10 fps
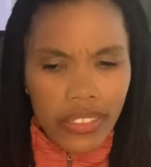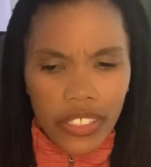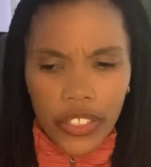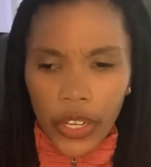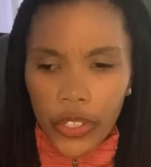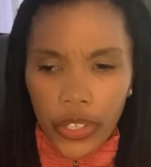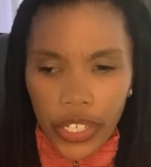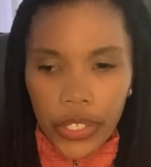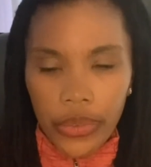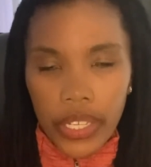you can
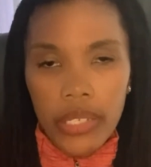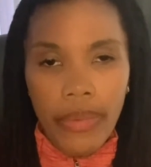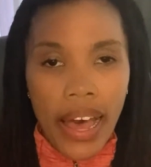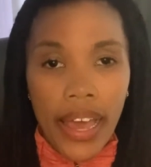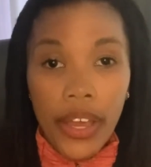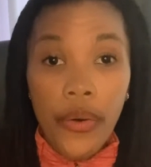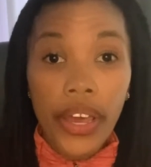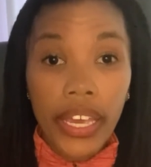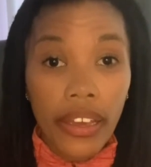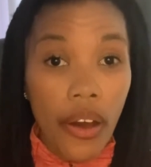do this by
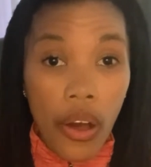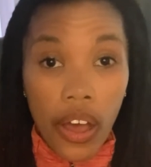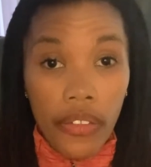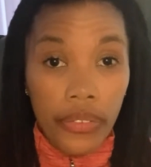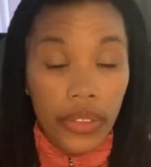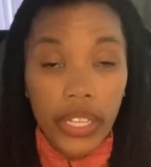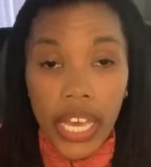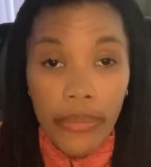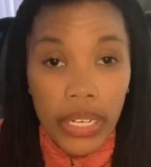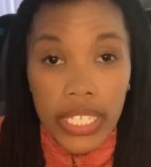going on the
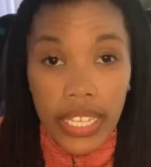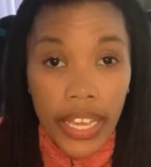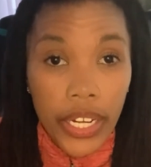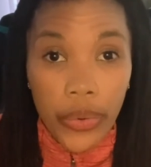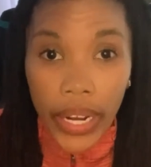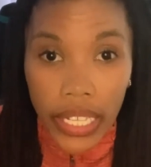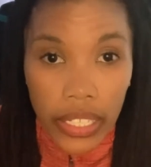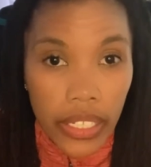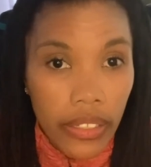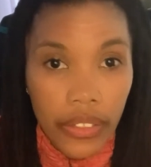company site
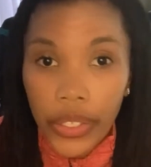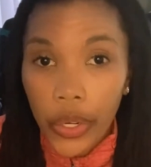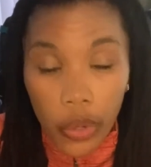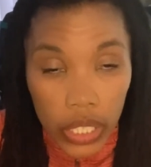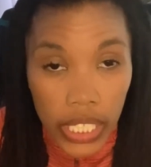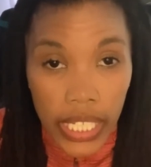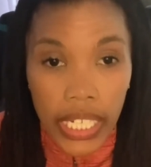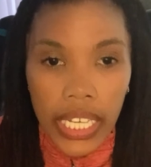directly, Google it,